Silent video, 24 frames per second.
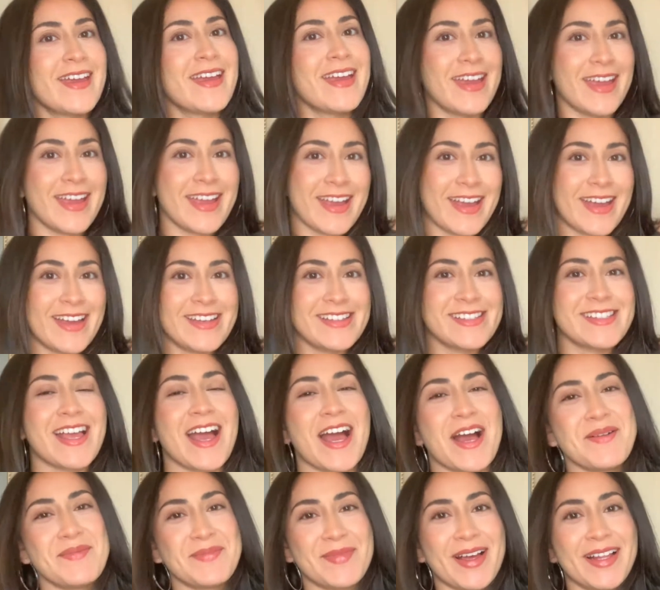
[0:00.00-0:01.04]
guys,
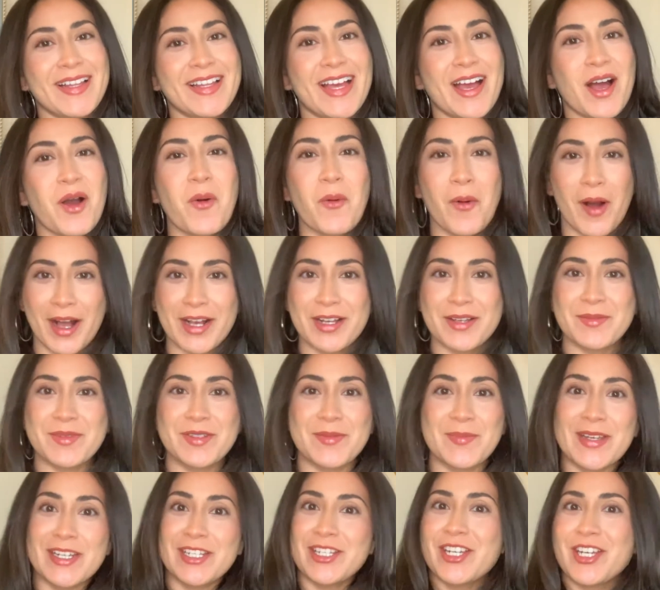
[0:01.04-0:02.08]
I'm Bella. Welcome to
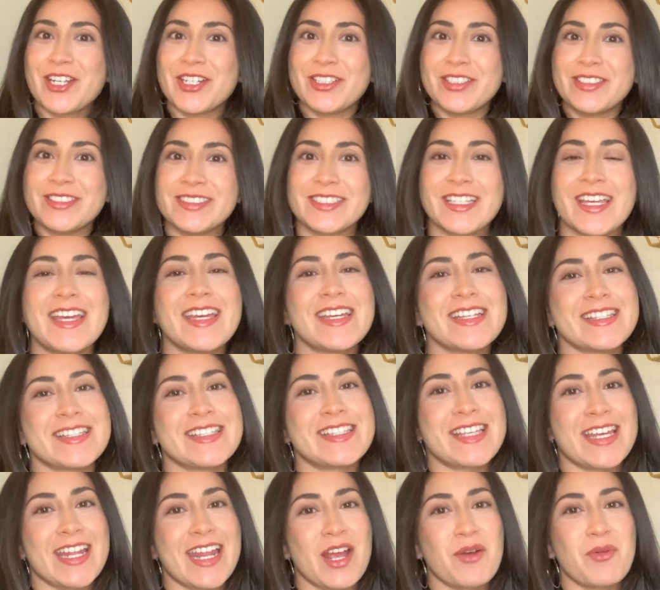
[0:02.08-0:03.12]
my channel.
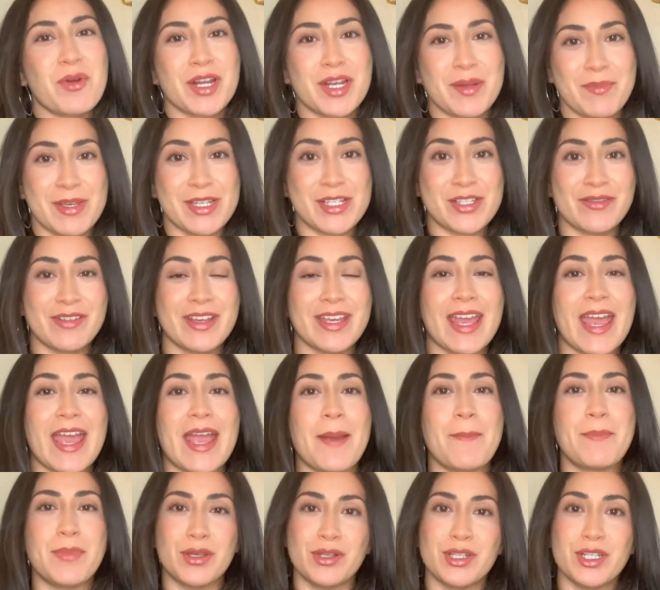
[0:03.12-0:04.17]
Today we're going to be doing a
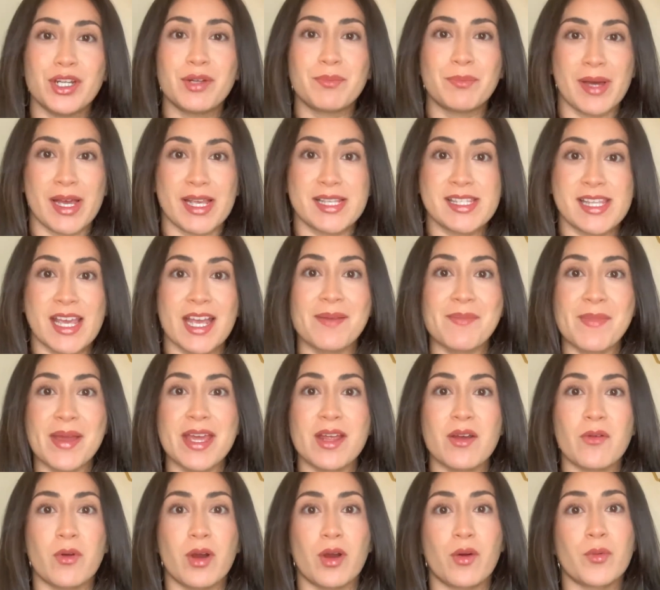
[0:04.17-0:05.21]
beauty or bust segment
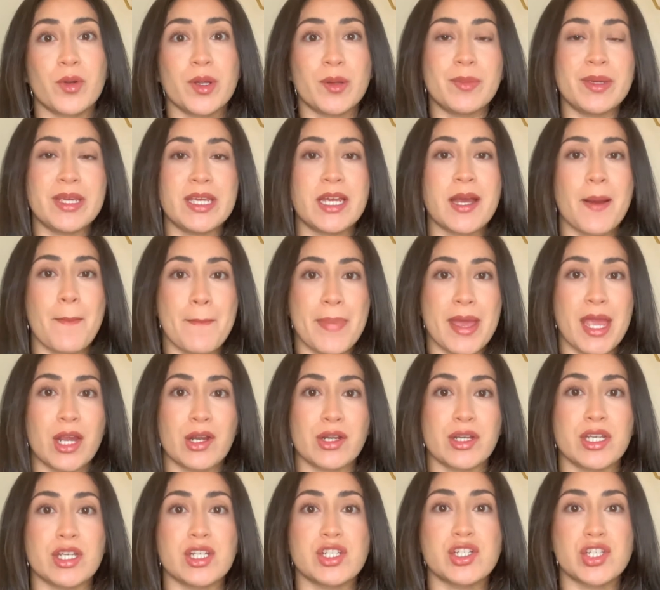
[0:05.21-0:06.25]
where we'll be
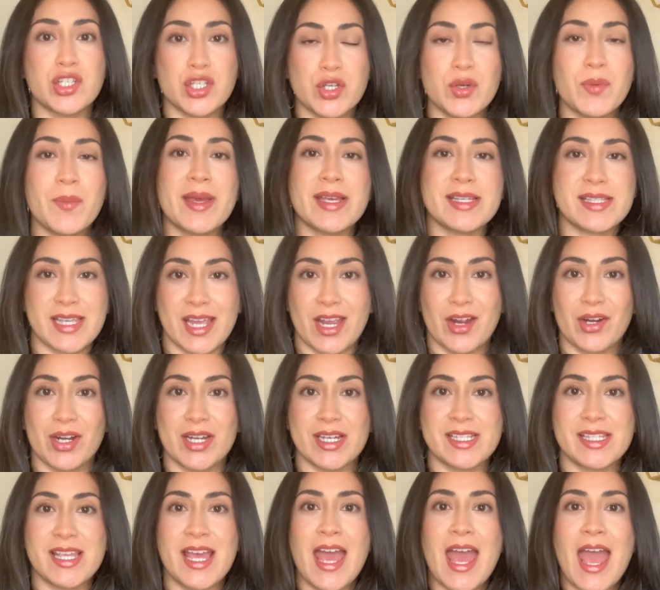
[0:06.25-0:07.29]
comparing two
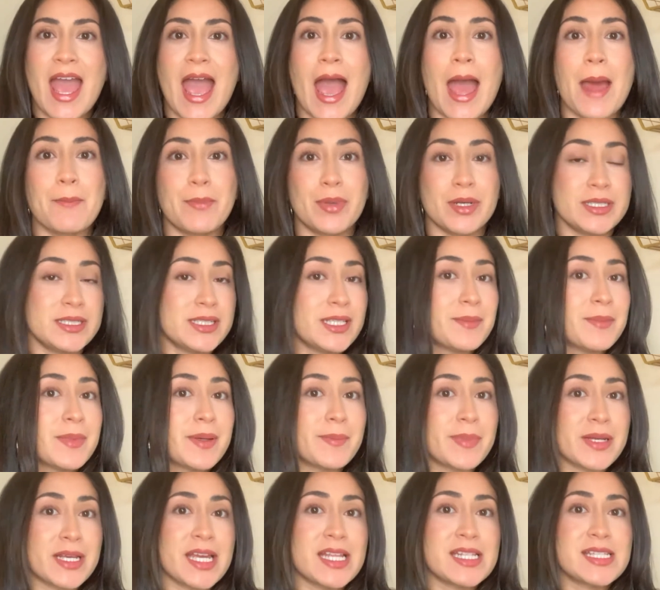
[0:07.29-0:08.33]
mascaras and putting them up
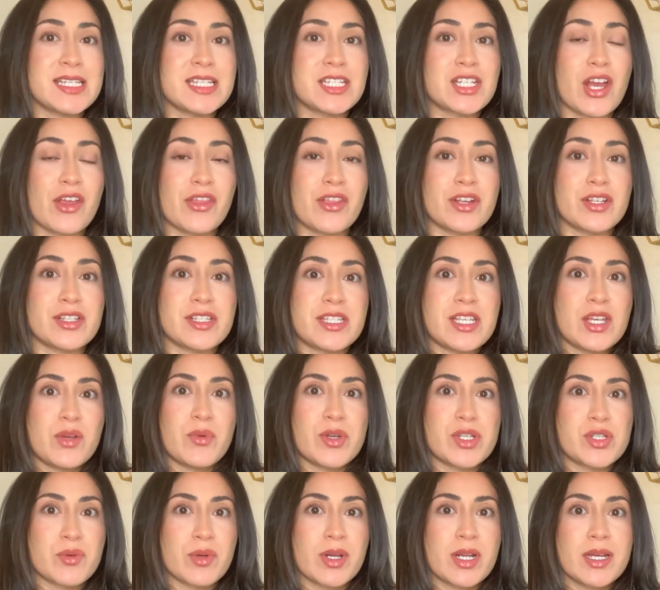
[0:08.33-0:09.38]
against each other and see
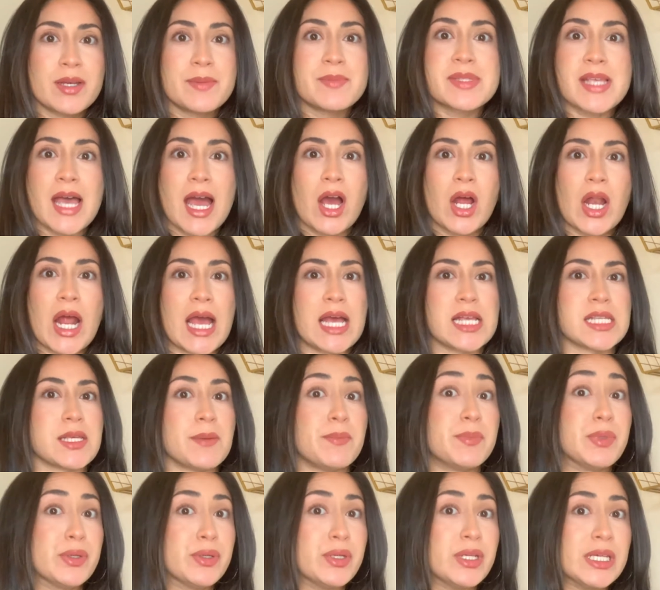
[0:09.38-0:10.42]
which one comes out as a
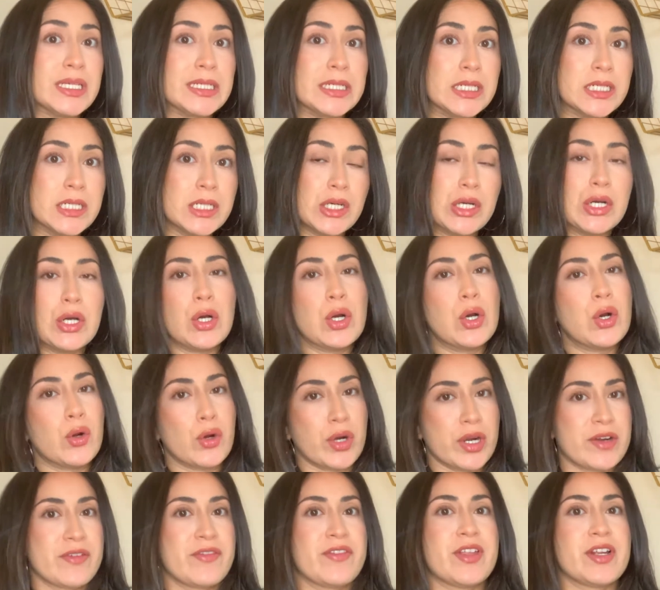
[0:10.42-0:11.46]
beauty or
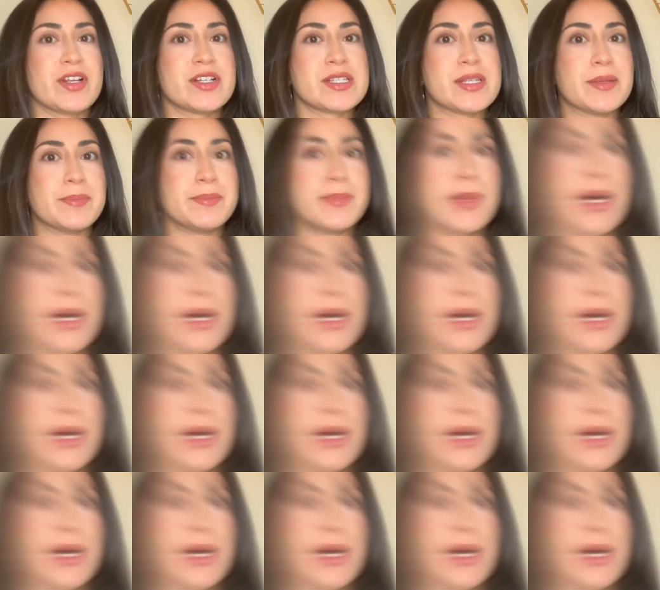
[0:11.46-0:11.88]
if there's a bust.